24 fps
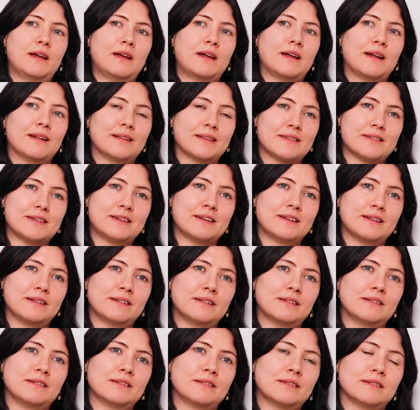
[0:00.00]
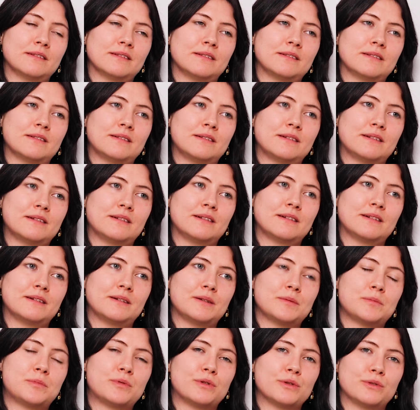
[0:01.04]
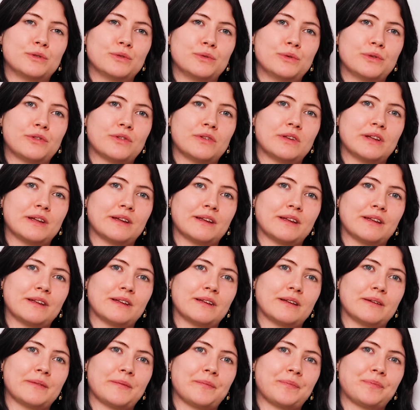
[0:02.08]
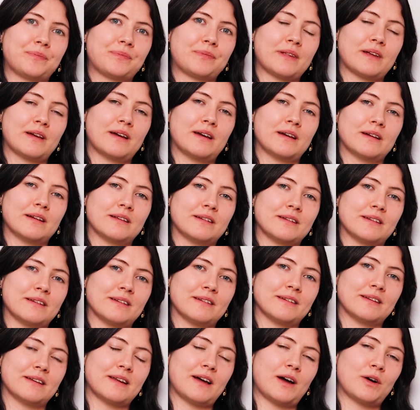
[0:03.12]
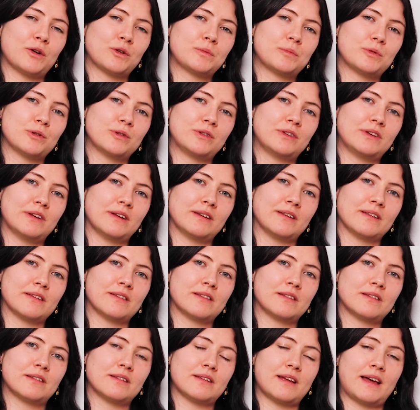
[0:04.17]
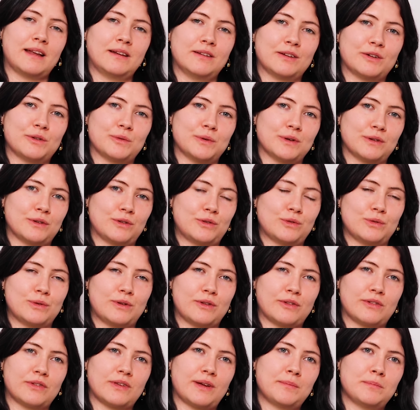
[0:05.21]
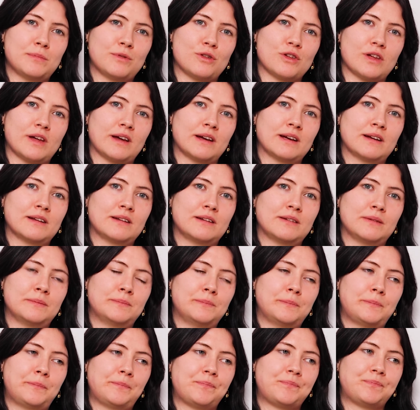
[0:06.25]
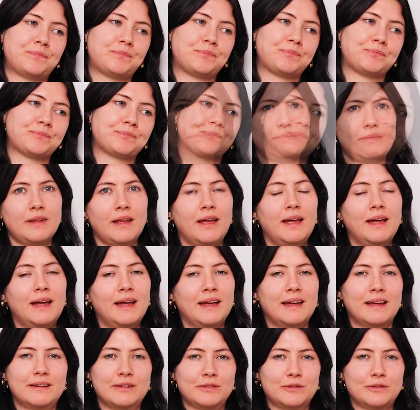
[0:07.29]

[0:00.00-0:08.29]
and still producing output that is adequate to the subject. And